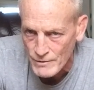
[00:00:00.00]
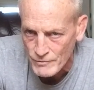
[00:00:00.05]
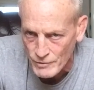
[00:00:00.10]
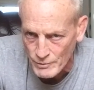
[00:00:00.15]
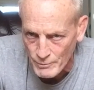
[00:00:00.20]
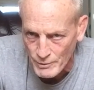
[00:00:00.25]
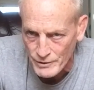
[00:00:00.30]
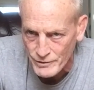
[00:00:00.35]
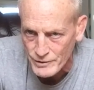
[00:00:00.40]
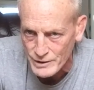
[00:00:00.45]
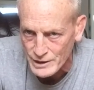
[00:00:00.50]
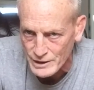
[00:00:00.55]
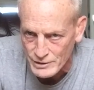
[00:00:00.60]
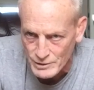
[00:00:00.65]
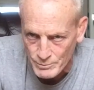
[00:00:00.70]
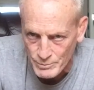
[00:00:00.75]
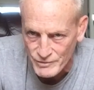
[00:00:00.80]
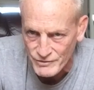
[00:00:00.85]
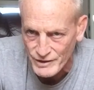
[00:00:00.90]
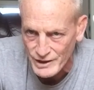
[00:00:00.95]
from underneath
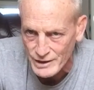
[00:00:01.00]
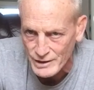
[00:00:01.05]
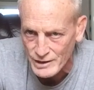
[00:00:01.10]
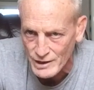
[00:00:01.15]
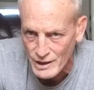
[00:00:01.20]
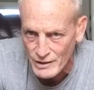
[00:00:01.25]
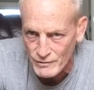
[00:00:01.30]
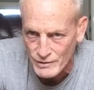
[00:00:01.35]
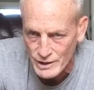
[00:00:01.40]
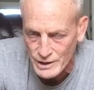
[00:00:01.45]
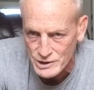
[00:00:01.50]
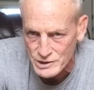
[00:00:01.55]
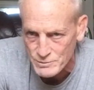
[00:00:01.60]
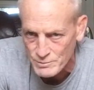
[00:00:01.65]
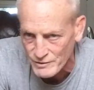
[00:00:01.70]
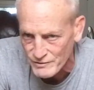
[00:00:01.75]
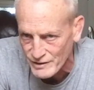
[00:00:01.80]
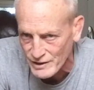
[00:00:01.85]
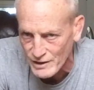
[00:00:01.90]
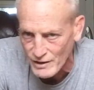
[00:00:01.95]
to prevent a gut
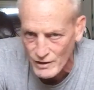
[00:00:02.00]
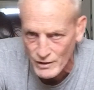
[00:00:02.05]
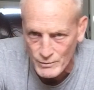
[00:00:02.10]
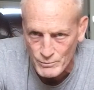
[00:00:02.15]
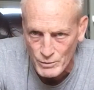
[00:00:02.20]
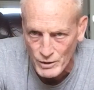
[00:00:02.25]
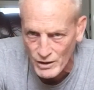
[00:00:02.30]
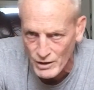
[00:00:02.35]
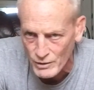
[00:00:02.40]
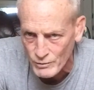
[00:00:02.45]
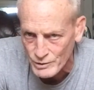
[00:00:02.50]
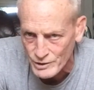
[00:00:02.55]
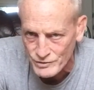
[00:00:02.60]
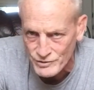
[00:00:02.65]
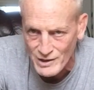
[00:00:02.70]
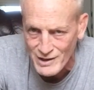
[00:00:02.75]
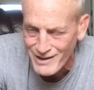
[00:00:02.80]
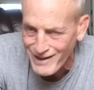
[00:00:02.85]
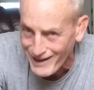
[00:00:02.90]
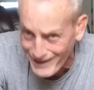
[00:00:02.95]
wrench, prevent an arm bar,
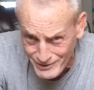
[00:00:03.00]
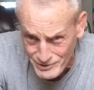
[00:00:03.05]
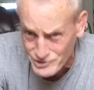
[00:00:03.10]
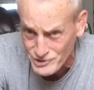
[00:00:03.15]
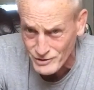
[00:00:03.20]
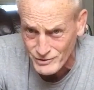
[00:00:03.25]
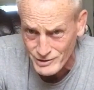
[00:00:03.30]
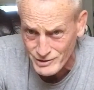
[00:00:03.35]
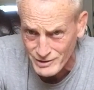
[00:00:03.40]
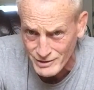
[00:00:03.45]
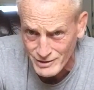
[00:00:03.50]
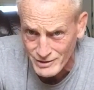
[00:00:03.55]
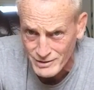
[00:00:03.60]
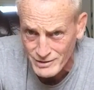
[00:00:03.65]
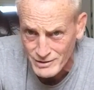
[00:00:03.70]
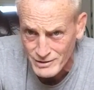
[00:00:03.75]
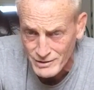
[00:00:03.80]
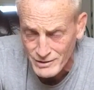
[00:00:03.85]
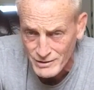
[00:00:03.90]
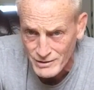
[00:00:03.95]
wrist. I'll show it to you,
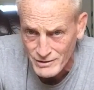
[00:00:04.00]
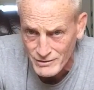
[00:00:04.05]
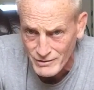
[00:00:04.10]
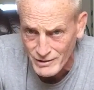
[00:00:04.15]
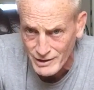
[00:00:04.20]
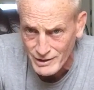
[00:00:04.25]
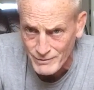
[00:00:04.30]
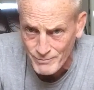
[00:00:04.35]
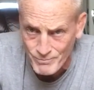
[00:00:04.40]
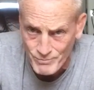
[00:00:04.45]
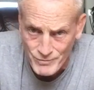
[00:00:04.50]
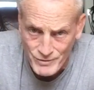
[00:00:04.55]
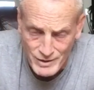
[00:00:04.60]
right?